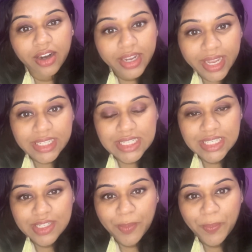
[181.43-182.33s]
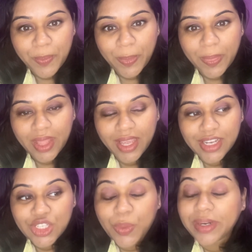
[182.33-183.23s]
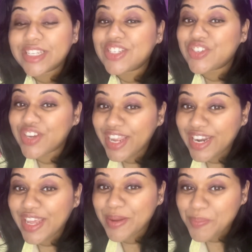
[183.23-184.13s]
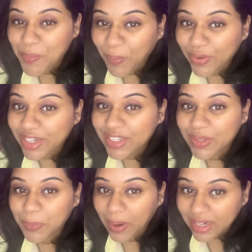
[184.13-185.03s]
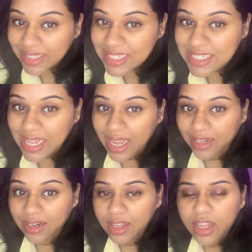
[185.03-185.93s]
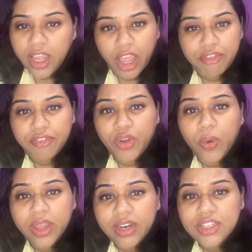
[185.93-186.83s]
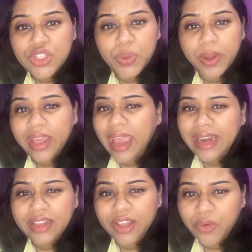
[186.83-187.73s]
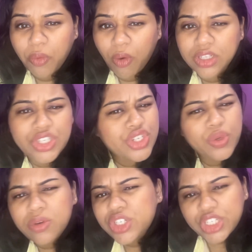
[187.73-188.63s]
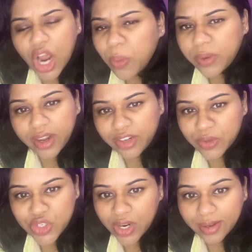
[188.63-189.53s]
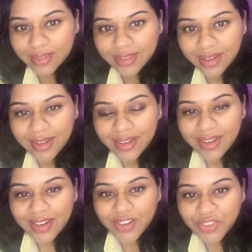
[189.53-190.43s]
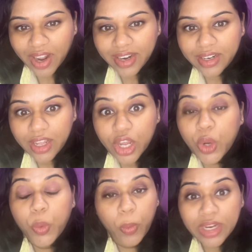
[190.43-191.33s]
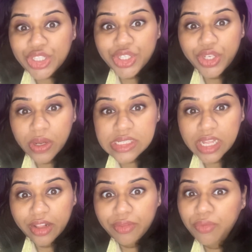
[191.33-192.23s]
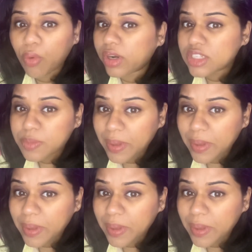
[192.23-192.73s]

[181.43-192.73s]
kids, so it is really important to understand, if your kid is doing anything wrong, just don't shout at your child, right? Question yourself what is